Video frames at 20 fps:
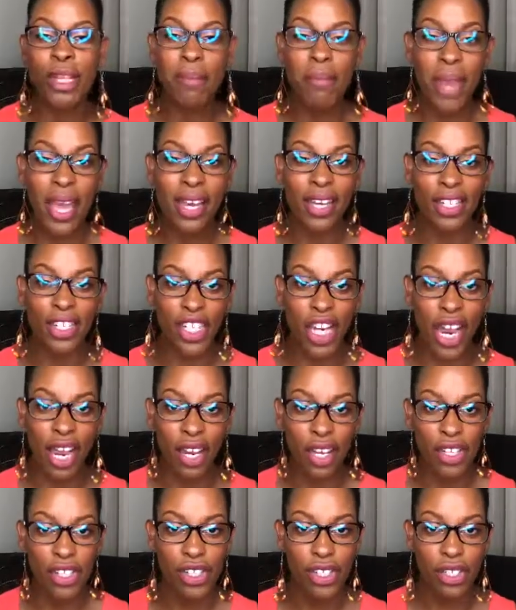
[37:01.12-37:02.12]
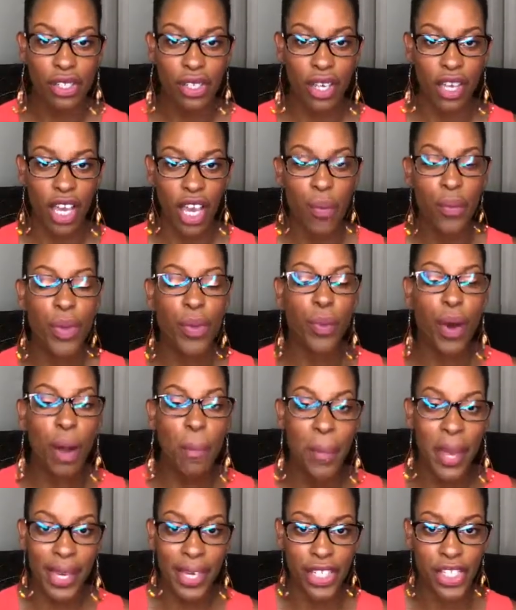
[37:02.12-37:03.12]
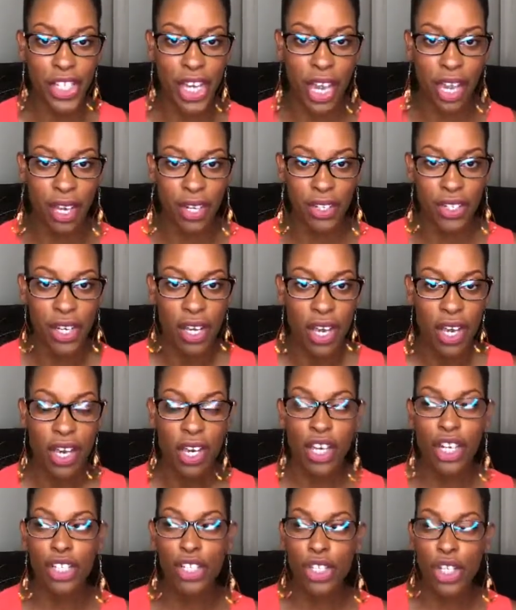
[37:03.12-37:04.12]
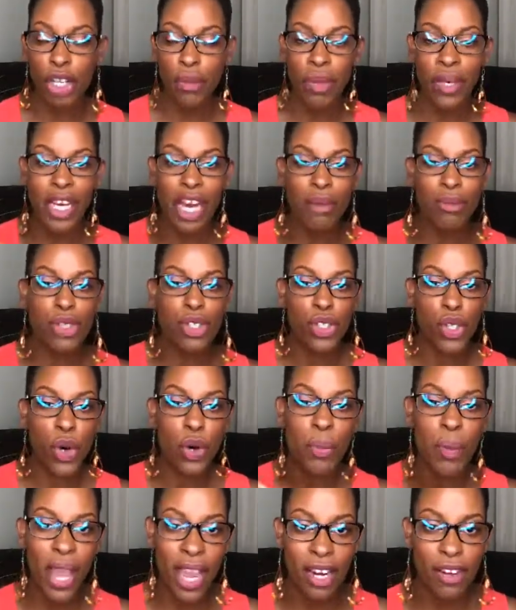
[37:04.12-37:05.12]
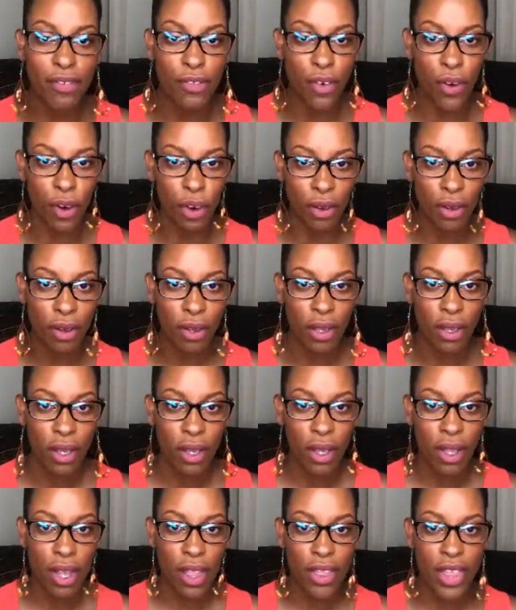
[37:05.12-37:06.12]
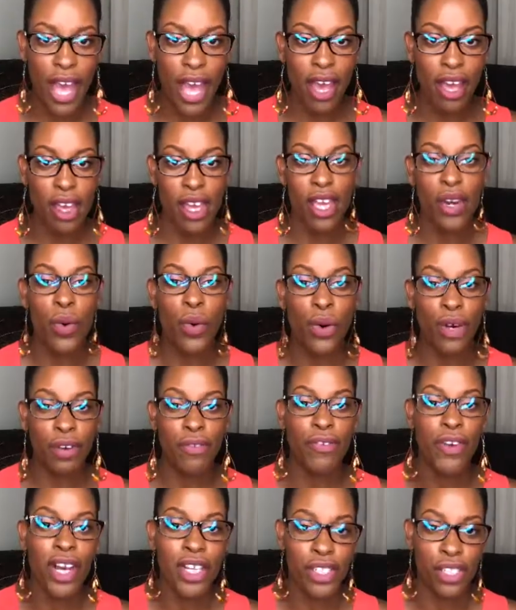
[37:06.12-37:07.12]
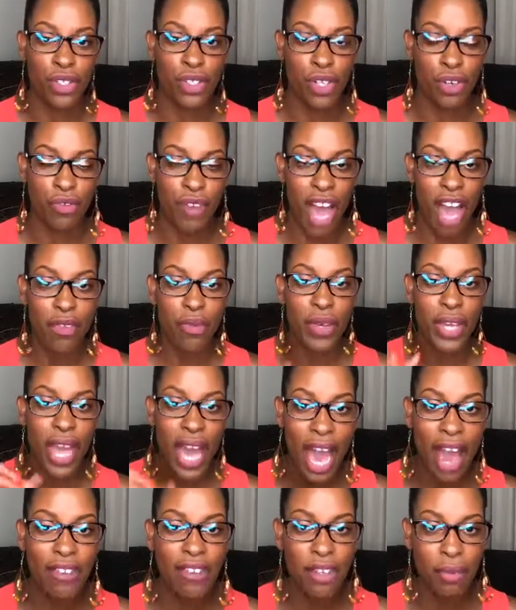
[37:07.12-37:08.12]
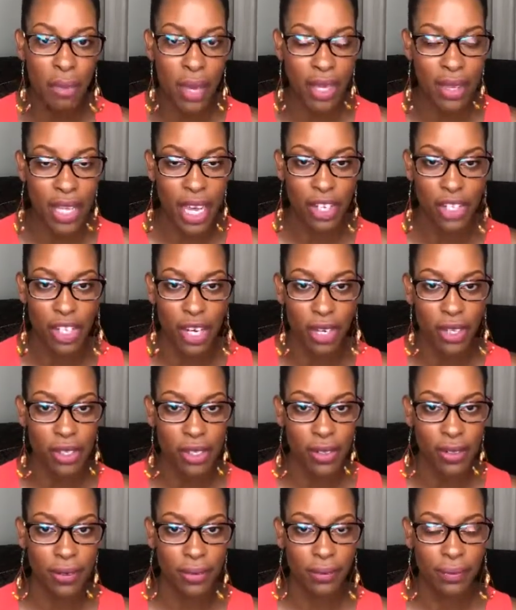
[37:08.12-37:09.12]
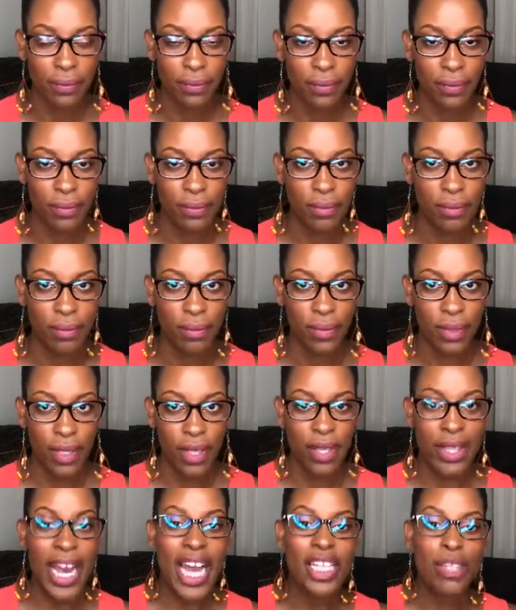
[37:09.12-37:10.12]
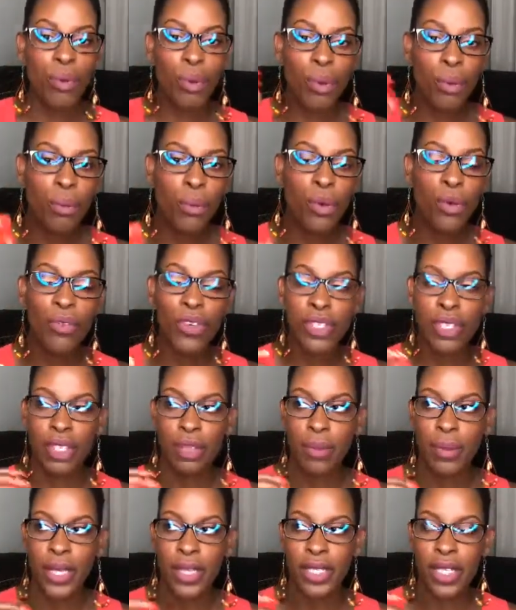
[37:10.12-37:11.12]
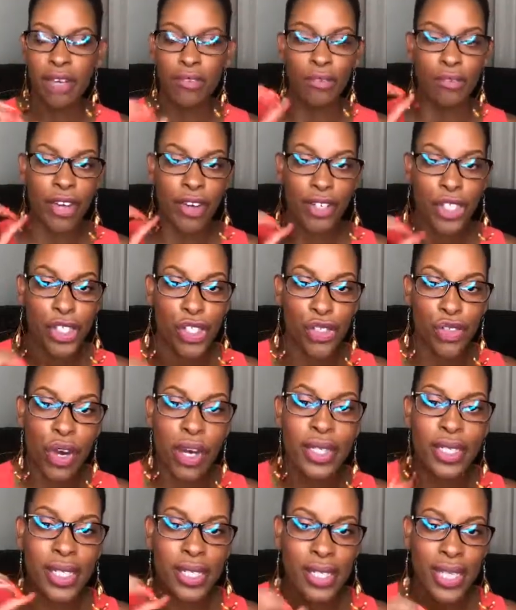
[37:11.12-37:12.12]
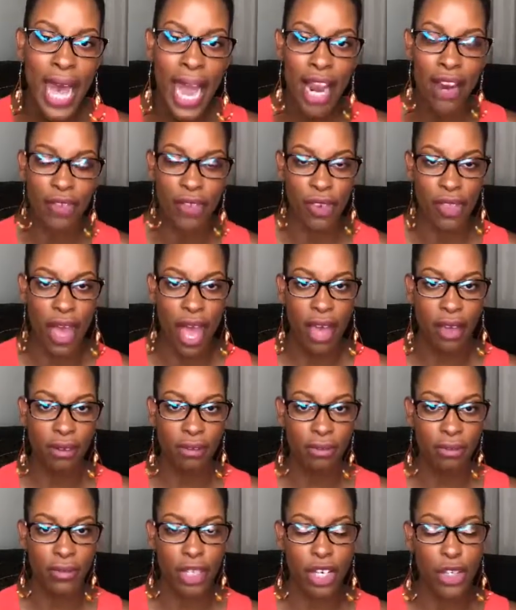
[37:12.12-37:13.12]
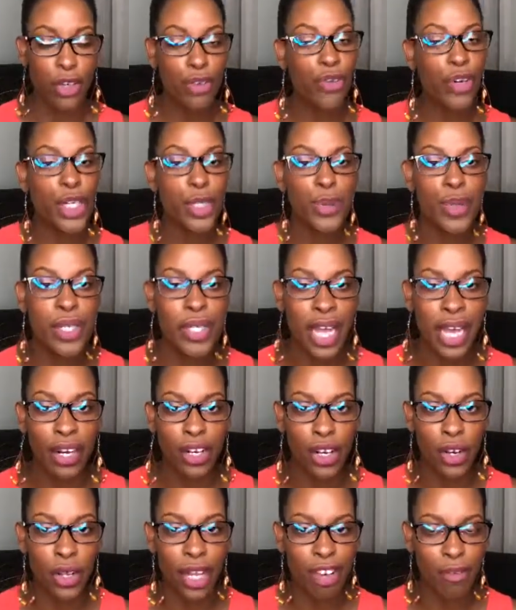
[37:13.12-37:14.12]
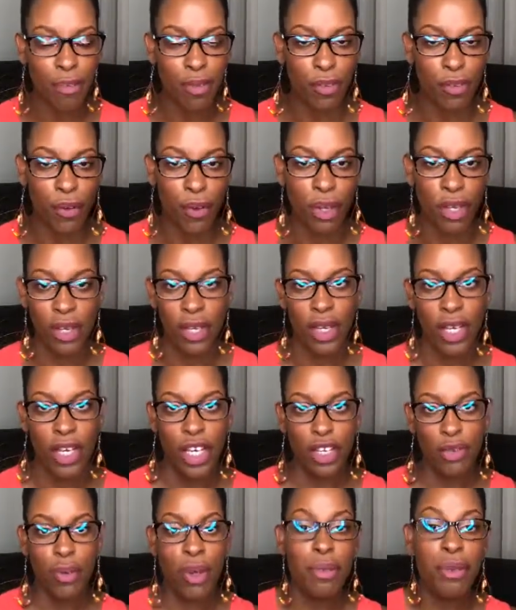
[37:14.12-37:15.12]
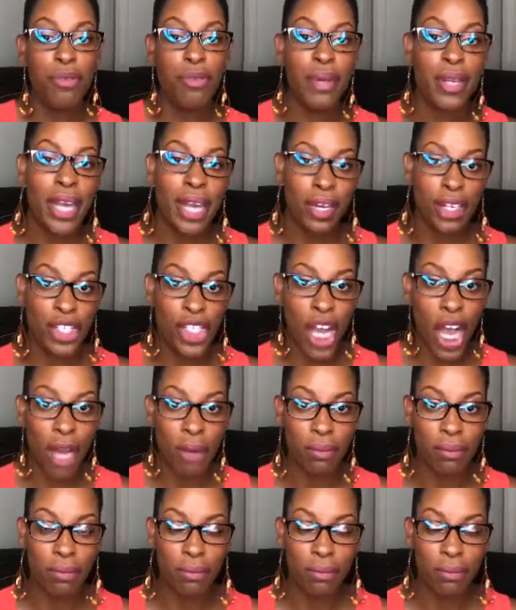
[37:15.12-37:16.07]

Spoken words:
make a change, and we won't make a change until it becomes so painful that in order for us to survive, we have to make that change. That's when we move into the place of very strong desire for that. And you've experienced that in your life before. Maybe you've been at a job